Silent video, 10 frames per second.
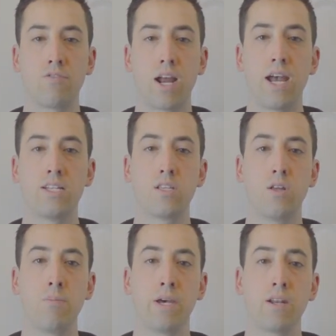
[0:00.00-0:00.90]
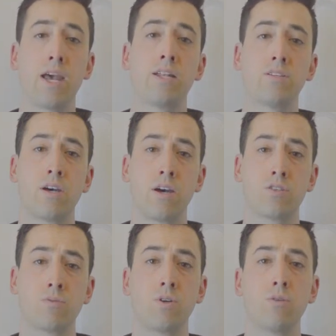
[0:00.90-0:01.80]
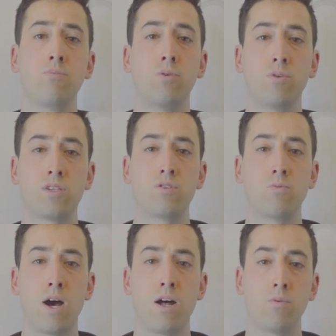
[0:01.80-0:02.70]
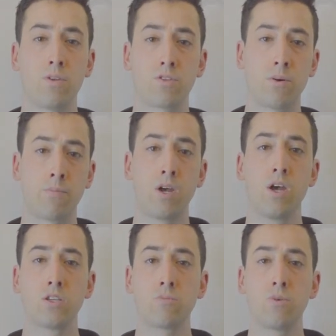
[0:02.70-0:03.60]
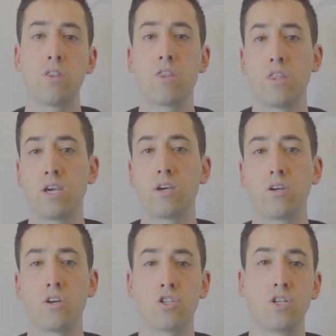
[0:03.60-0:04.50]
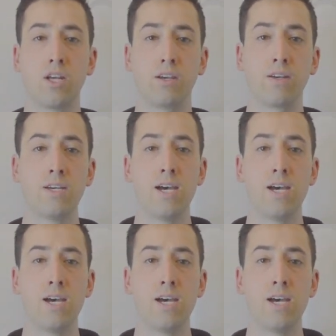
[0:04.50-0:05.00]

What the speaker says: your hands a little bit, and some good boots as well with some good thick cushioning.